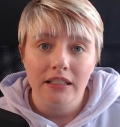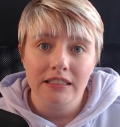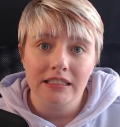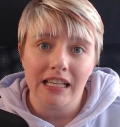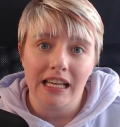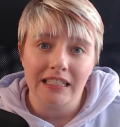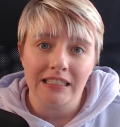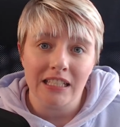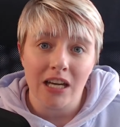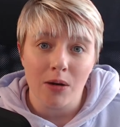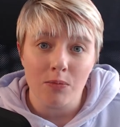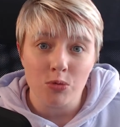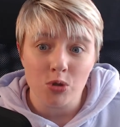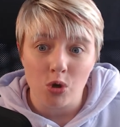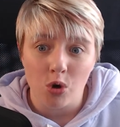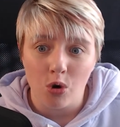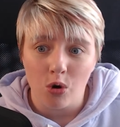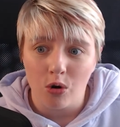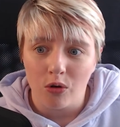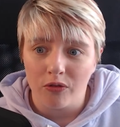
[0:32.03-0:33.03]
in terms
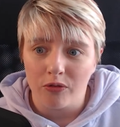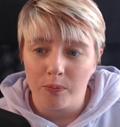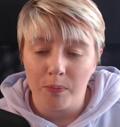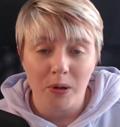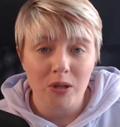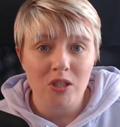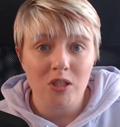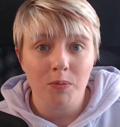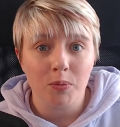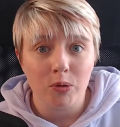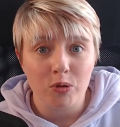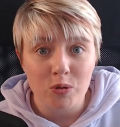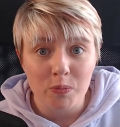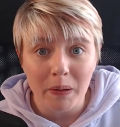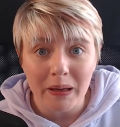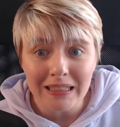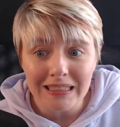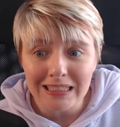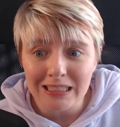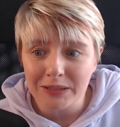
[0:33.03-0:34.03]
of burstable
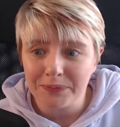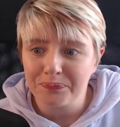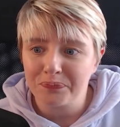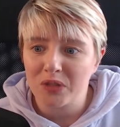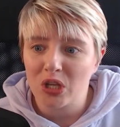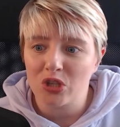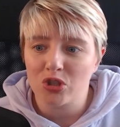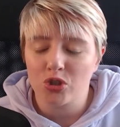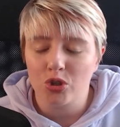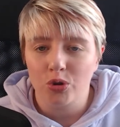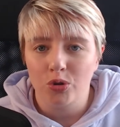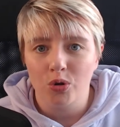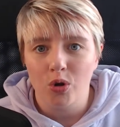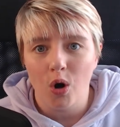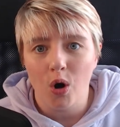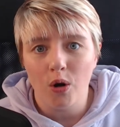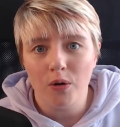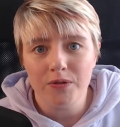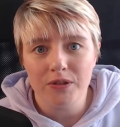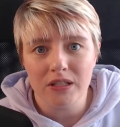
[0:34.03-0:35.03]
speeds. So
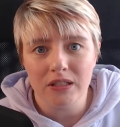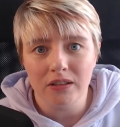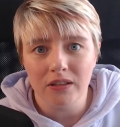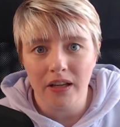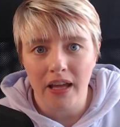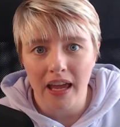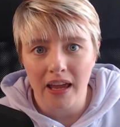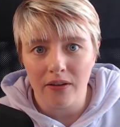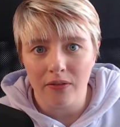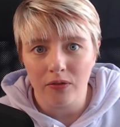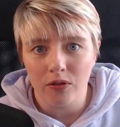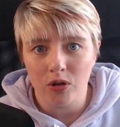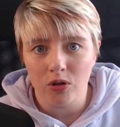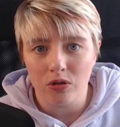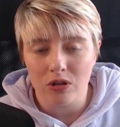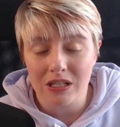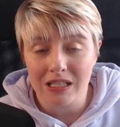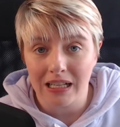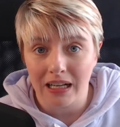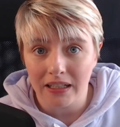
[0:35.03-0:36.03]
often if
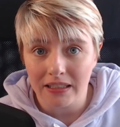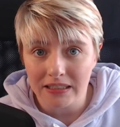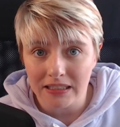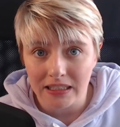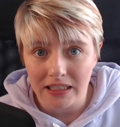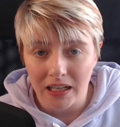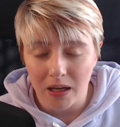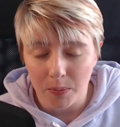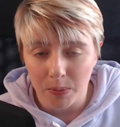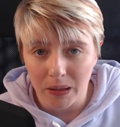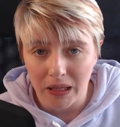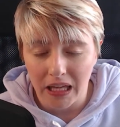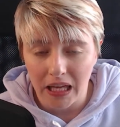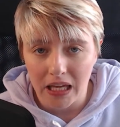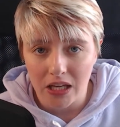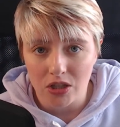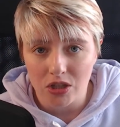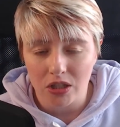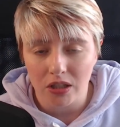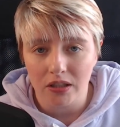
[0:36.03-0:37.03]
you're sizing an
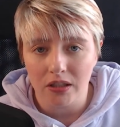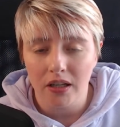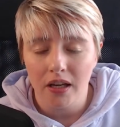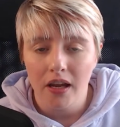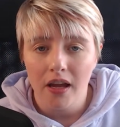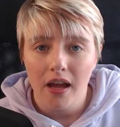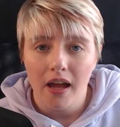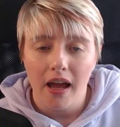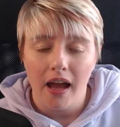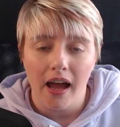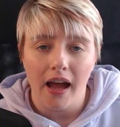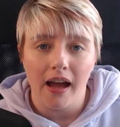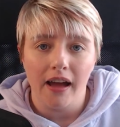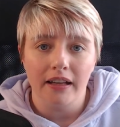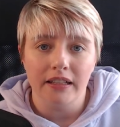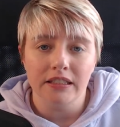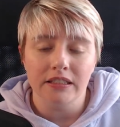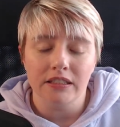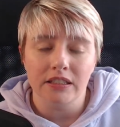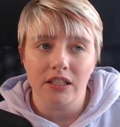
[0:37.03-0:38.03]
application
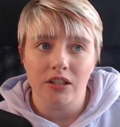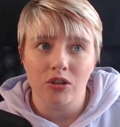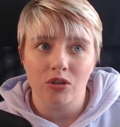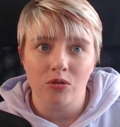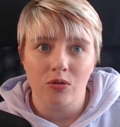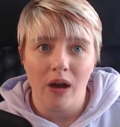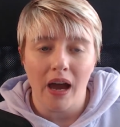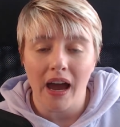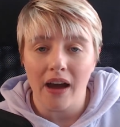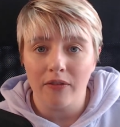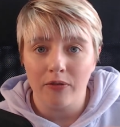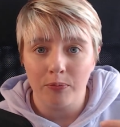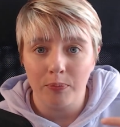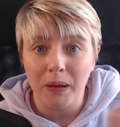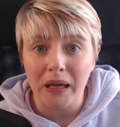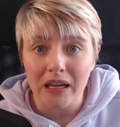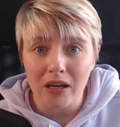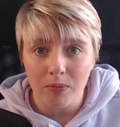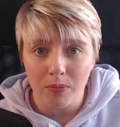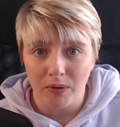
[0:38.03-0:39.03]
and you have
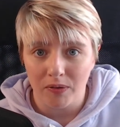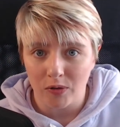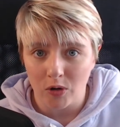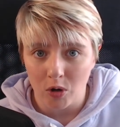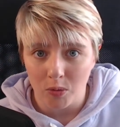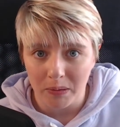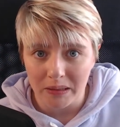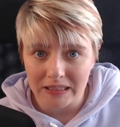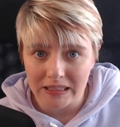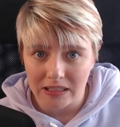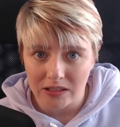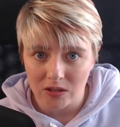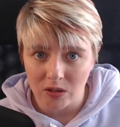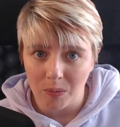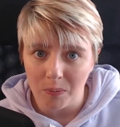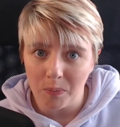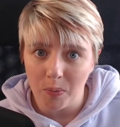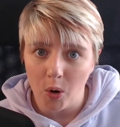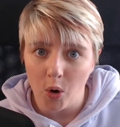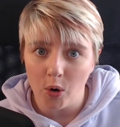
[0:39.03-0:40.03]
peak performance at
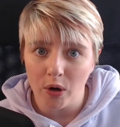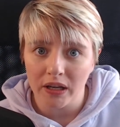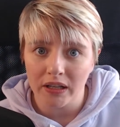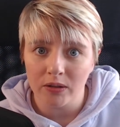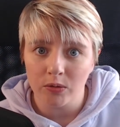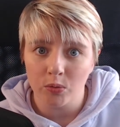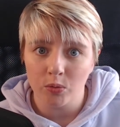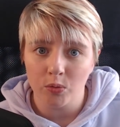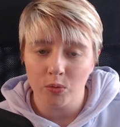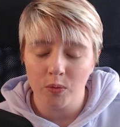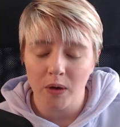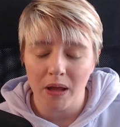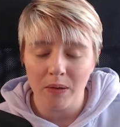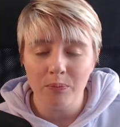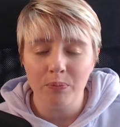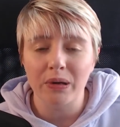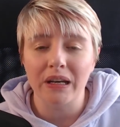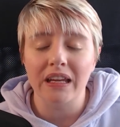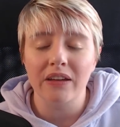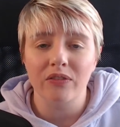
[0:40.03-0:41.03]
some point,
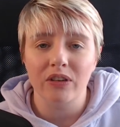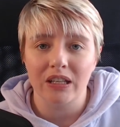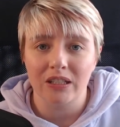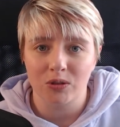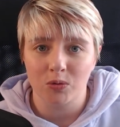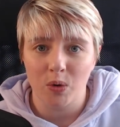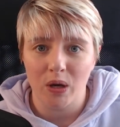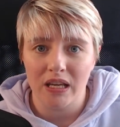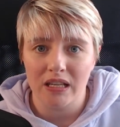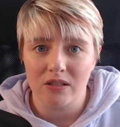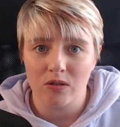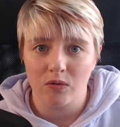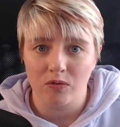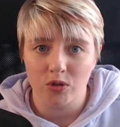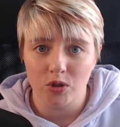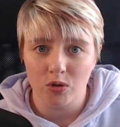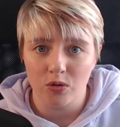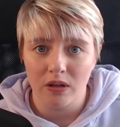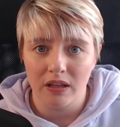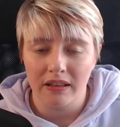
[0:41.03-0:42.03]
in previous ways of
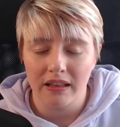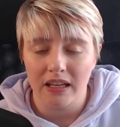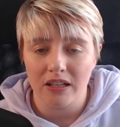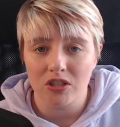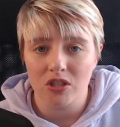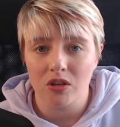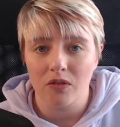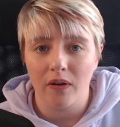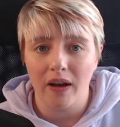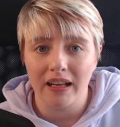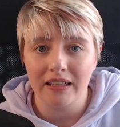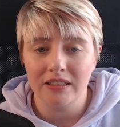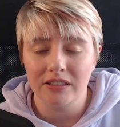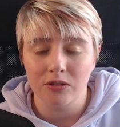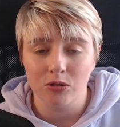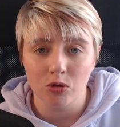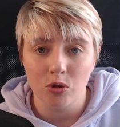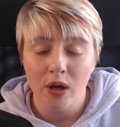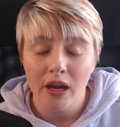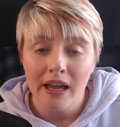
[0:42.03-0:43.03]
doing this, you've had
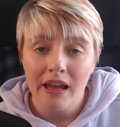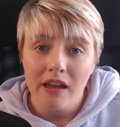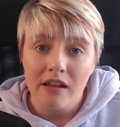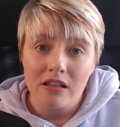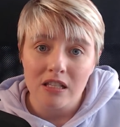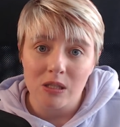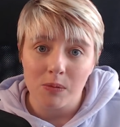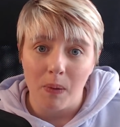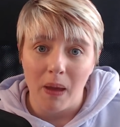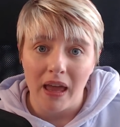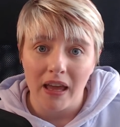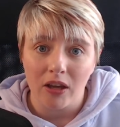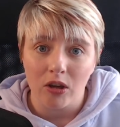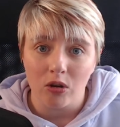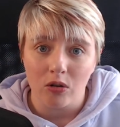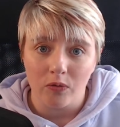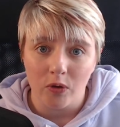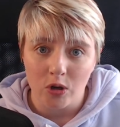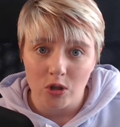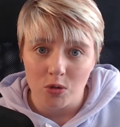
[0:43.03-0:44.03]
to spec
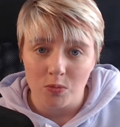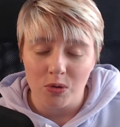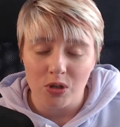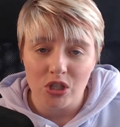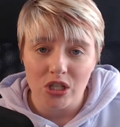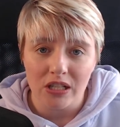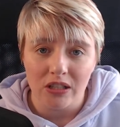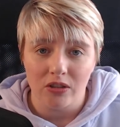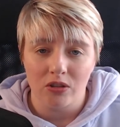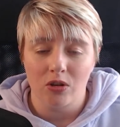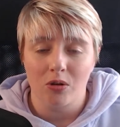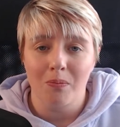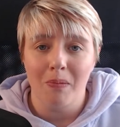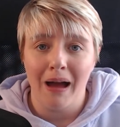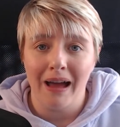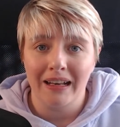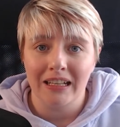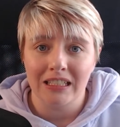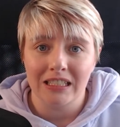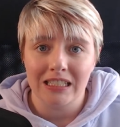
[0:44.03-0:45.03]
your virtual machine and your
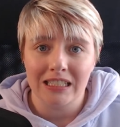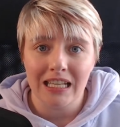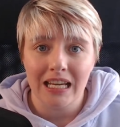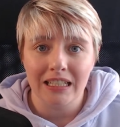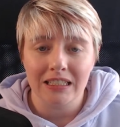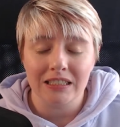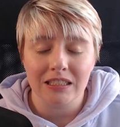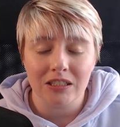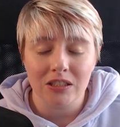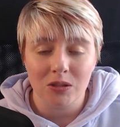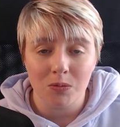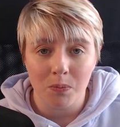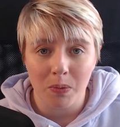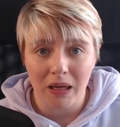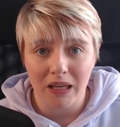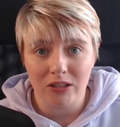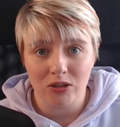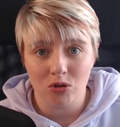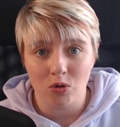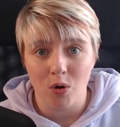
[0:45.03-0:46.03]
managed disks
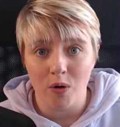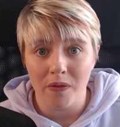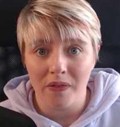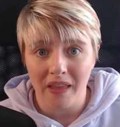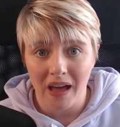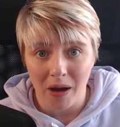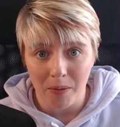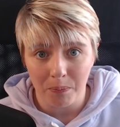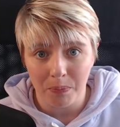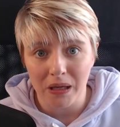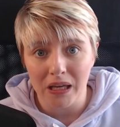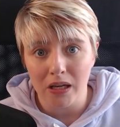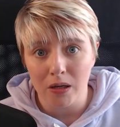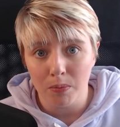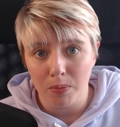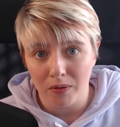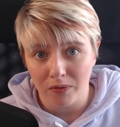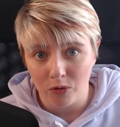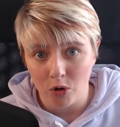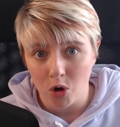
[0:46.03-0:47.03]
based on that peak
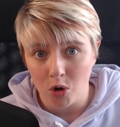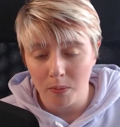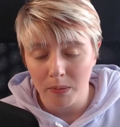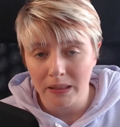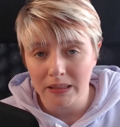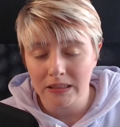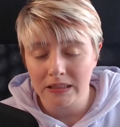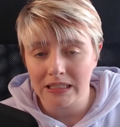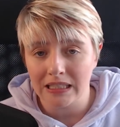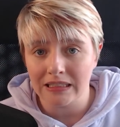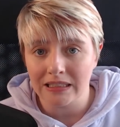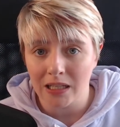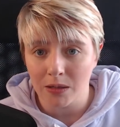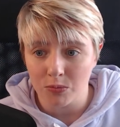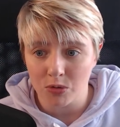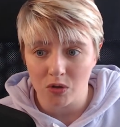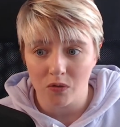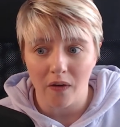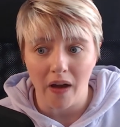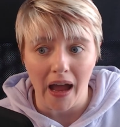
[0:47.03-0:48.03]
performance in
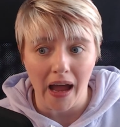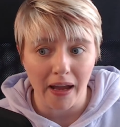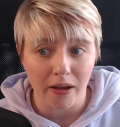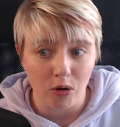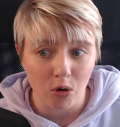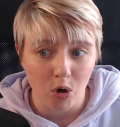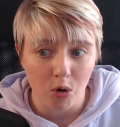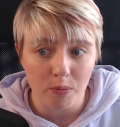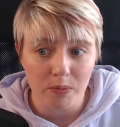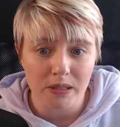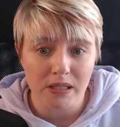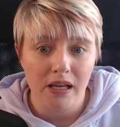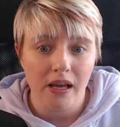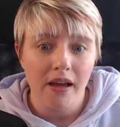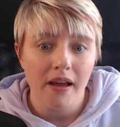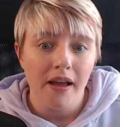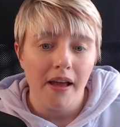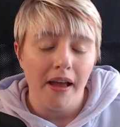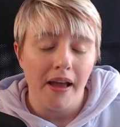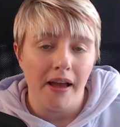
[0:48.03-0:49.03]
terms of IOPS
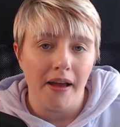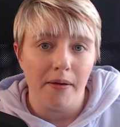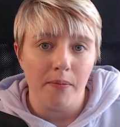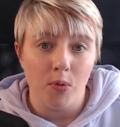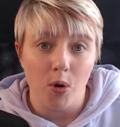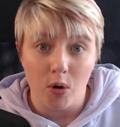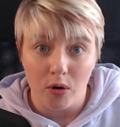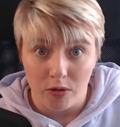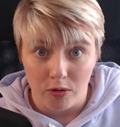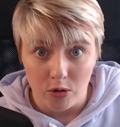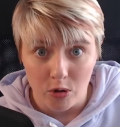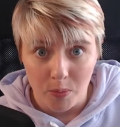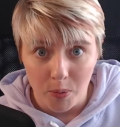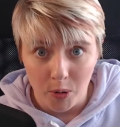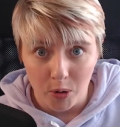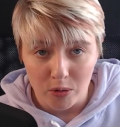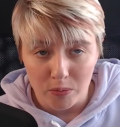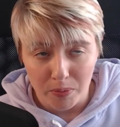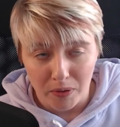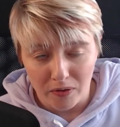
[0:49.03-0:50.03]
or
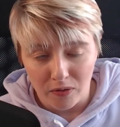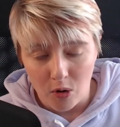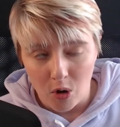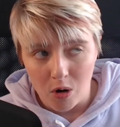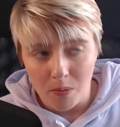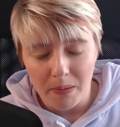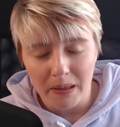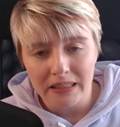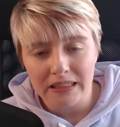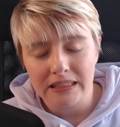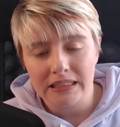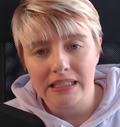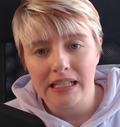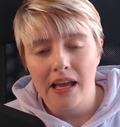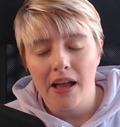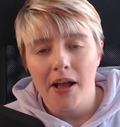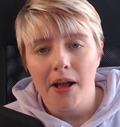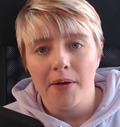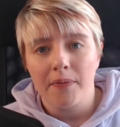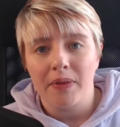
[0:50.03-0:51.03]
throughput performance.
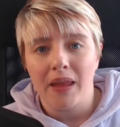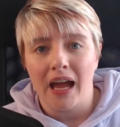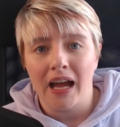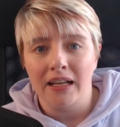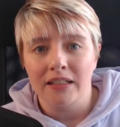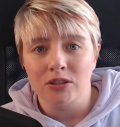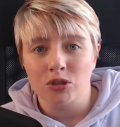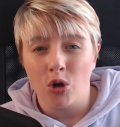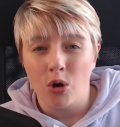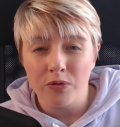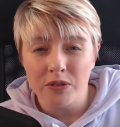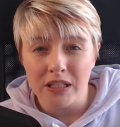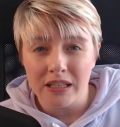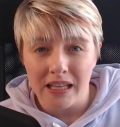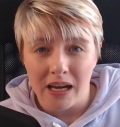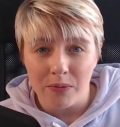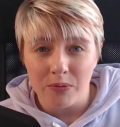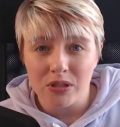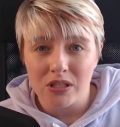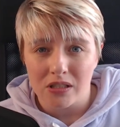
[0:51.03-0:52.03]
And often
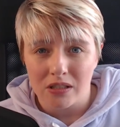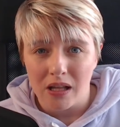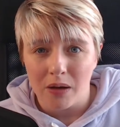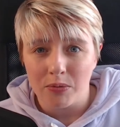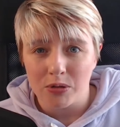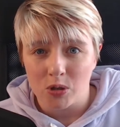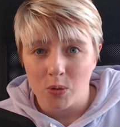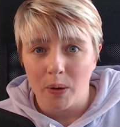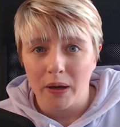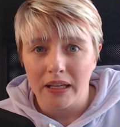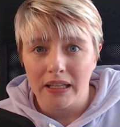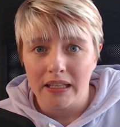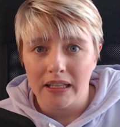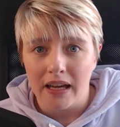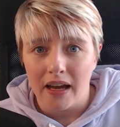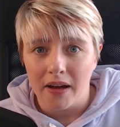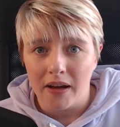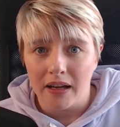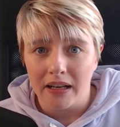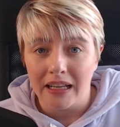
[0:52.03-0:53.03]
that was quite
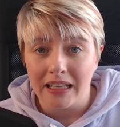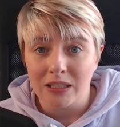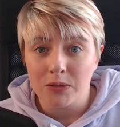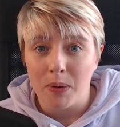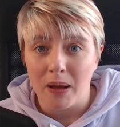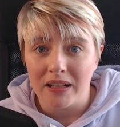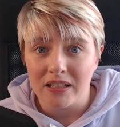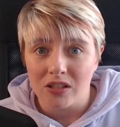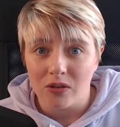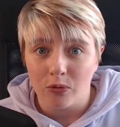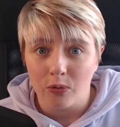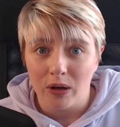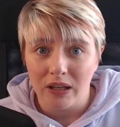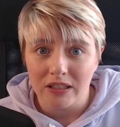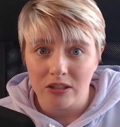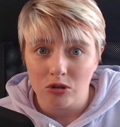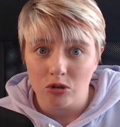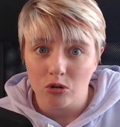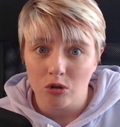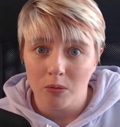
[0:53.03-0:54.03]
an expensive way
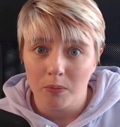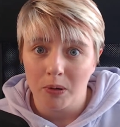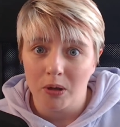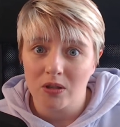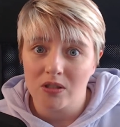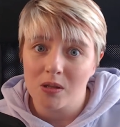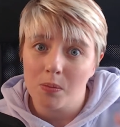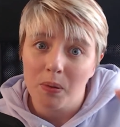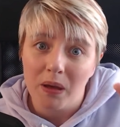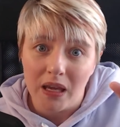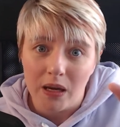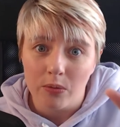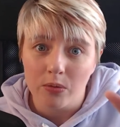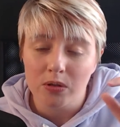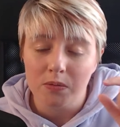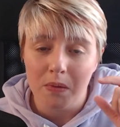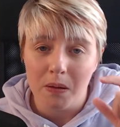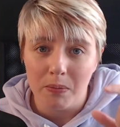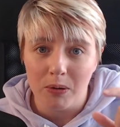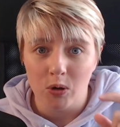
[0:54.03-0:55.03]
to do it because the peak
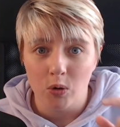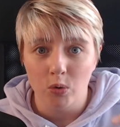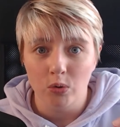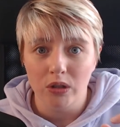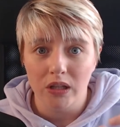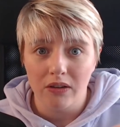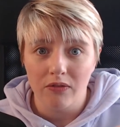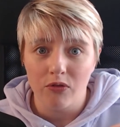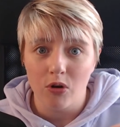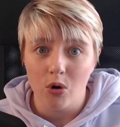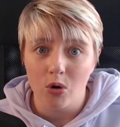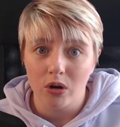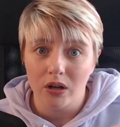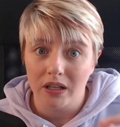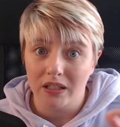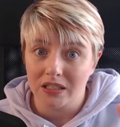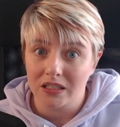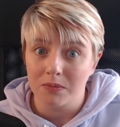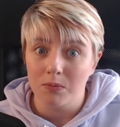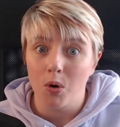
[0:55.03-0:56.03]
was maybe only for
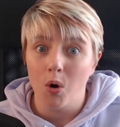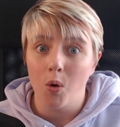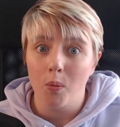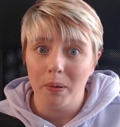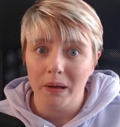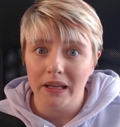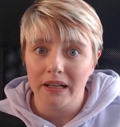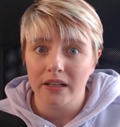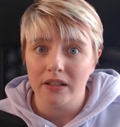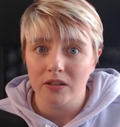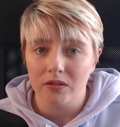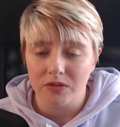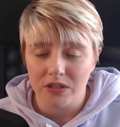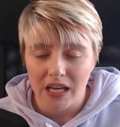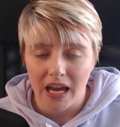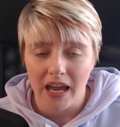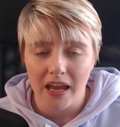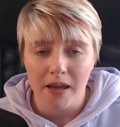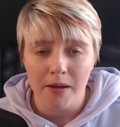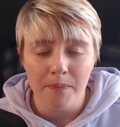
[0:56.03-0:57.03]
a small period of
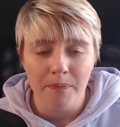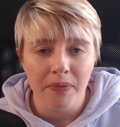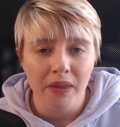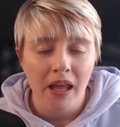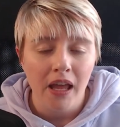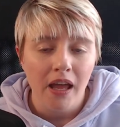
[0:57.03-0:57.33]
time.